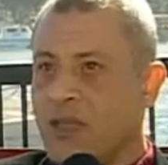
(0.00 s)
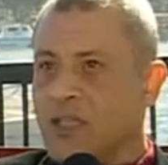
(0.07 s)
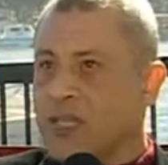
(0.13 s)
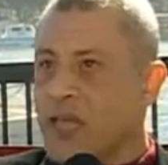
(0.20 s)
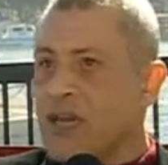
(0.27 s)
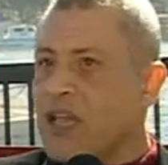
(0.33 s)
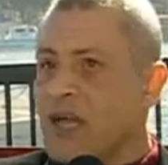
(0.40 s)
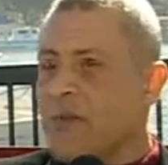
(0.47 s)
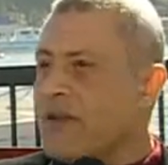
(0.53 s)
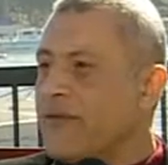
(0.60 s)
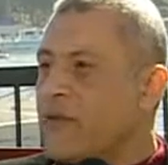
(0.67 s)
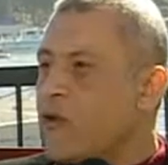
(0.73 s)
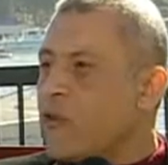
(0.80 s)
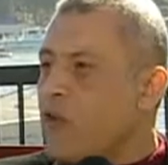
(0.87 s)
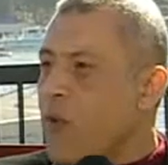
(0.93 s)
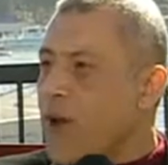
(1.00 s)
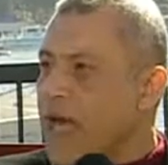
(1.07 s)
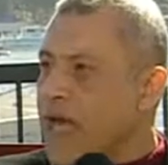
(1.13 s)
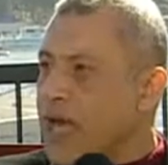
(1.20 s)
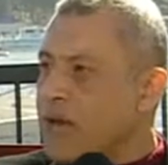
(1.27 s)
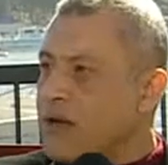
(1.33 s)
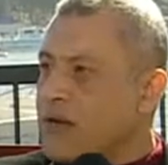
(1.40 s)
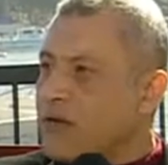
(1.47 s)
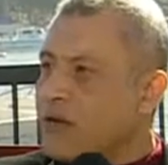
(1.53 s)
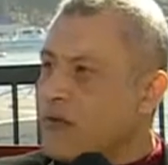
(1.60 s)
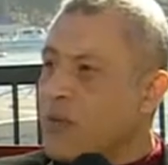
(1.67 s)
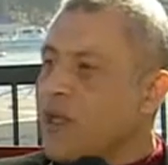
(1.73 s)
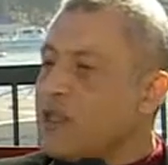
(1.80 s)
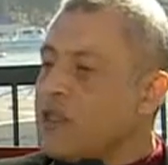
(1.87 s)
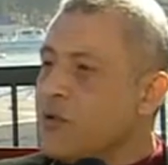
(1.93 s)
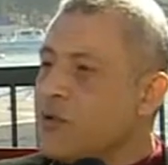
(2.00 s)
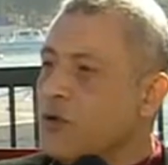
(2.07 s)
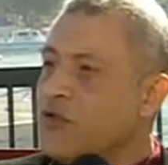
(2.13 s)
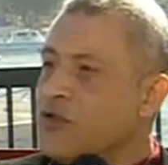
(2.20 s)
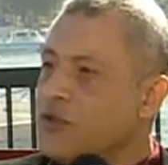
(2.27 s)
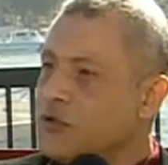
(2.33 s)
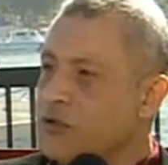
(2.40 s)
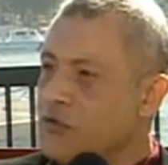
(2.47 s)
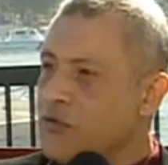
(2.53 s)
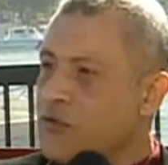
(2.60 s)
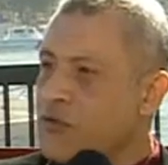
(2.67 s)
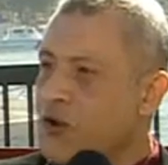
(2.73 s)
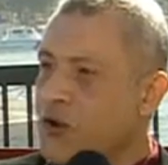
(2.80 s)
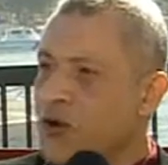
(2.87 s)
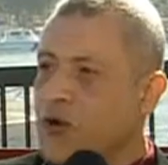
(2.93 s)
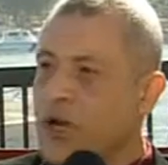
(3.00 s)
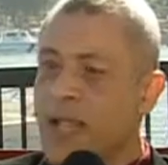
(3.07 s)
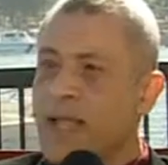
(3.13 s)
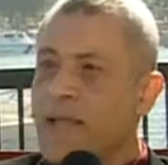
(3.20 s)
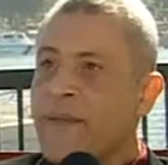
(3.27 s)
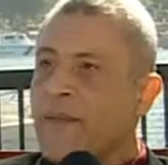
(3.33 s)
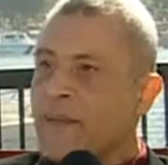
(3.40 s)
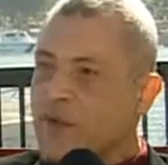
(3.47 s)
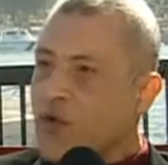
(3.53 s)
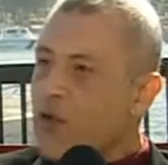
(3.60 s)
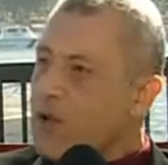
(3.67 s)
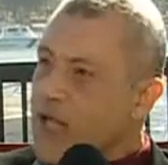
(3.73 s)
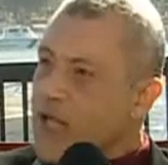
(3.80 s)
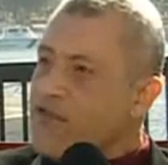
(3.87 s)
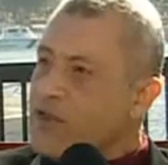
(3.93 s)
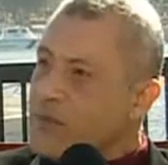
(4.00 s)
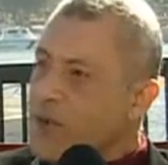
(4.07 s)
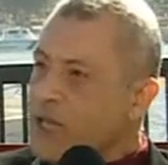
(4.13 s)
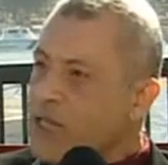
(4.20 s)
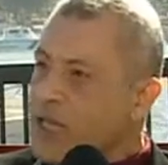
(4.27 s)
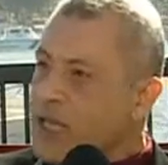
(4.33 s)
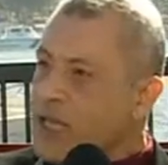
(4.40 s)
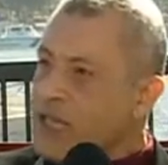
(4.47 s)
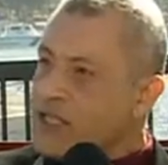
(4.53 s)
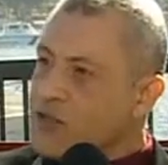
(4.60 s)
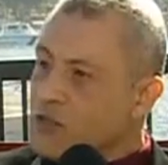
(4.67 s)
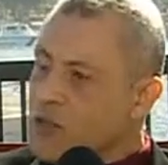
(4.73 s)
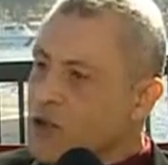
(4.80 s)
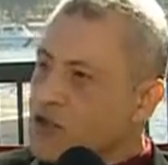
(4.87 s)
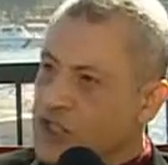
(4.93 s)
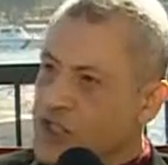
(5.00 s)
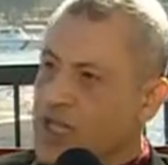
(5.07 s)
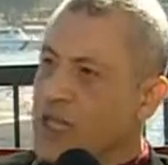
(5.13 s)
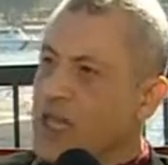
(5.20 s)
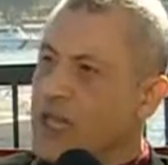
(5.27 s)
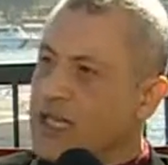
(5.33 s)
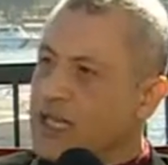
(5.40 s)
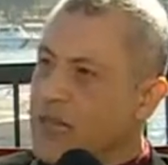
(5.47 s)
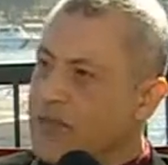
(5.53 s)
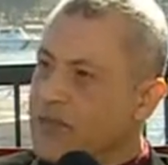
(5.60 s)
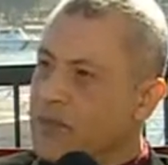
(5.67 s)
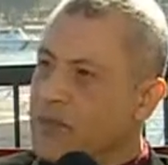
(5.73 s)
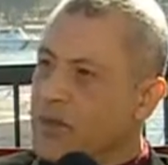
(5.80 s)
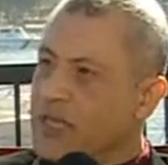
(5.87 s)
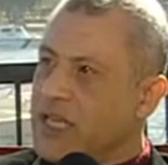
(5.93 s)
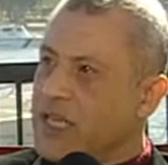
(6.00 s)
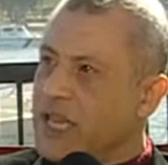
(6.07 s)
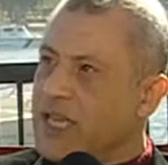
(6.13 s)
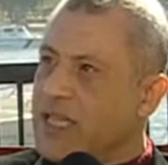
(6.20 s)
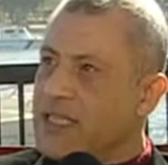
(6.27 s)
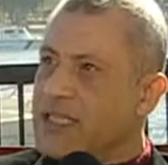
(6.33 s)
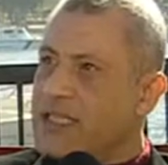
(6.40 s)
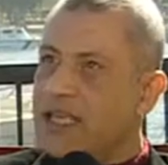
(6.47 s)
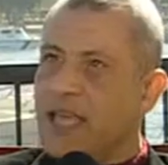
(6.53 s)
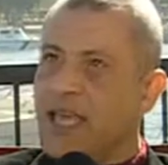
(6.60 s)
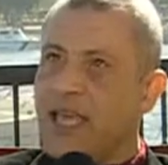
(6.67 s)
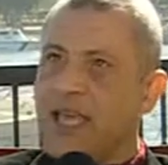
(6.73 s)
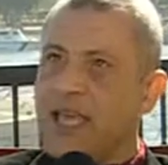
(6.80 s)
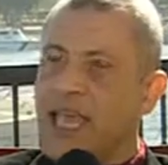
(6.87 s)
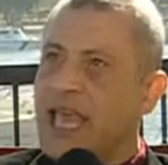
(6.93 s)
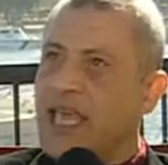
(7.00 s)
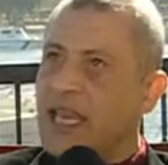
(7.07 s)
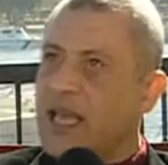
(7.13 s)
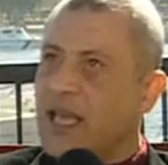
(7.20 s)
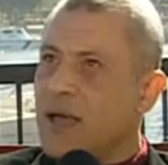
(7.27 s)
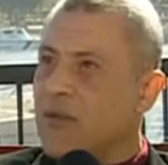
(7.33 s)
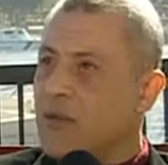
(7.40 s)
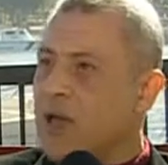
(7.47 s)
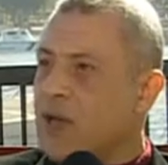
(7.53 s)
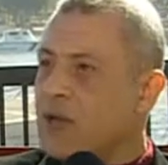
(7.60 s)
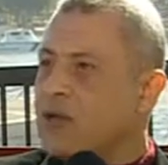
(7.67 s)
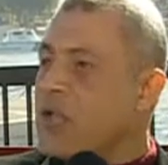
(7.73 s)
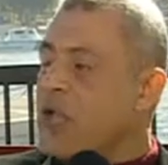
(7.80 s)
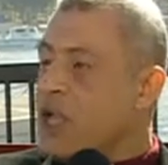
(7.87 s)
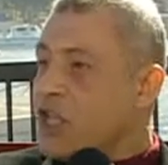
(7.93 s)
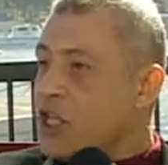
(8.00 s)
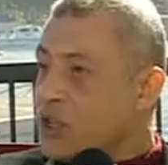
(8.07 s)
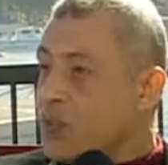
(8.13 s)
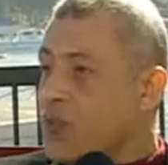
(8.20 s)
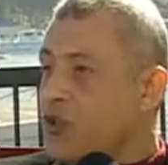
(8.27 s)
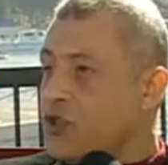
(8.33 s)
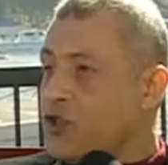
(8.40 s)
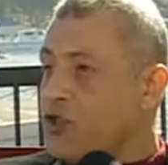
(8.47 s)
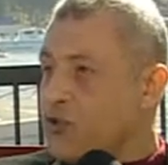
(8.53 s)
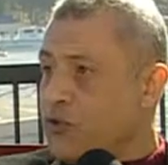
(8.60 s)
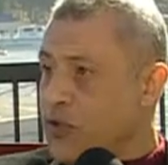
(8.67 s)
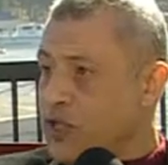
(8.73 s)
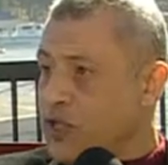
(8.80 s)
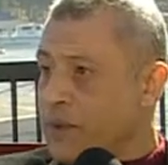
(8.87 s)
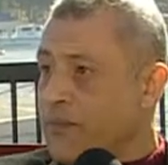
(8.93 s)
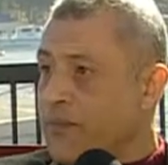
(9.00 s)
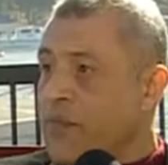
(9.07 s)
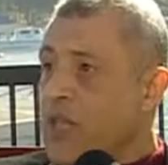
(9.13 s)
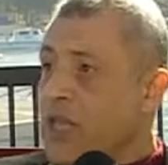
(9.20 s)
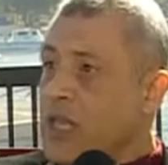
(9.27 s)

they are coming from where or what they want to do. Or no, everybody is watching and everybody is caring about sports tourism.